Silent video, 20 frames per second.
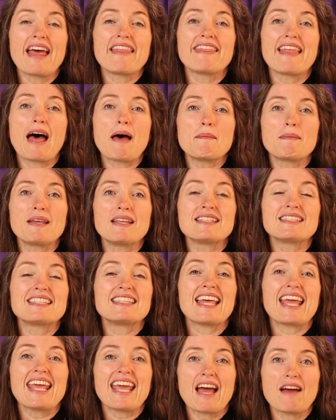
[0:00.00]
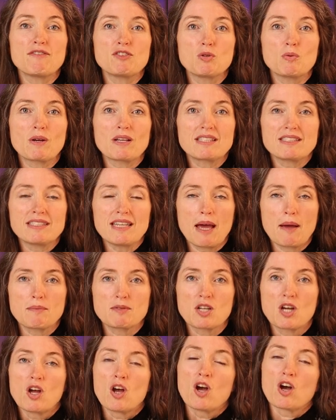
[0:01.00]
and that means they have to
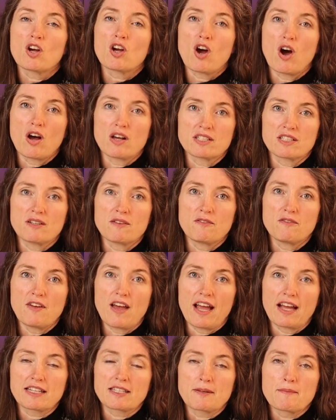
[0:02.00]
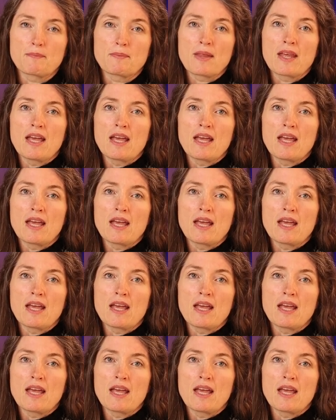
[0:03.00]
accept cause and effect.